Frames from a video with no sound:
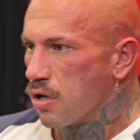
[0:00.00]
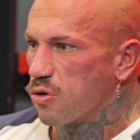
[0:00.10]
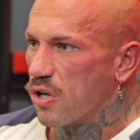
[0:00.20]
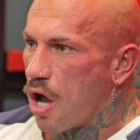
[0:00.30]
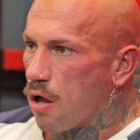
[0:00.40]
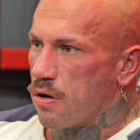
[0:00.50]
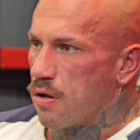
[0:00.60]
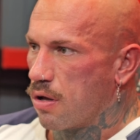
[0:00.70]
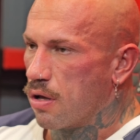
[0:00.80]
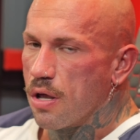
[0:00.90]
switch it on,
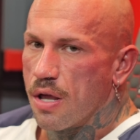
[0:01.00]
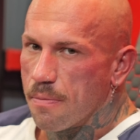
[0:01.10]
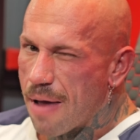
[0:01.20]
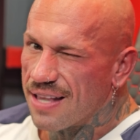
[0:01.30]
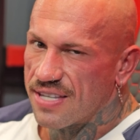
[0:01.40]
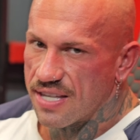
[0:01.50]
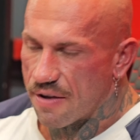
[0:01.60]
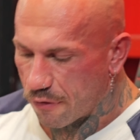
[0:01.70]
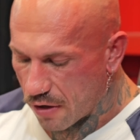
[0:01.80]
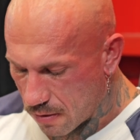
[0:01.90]
mindset is
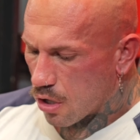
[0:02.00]
everything.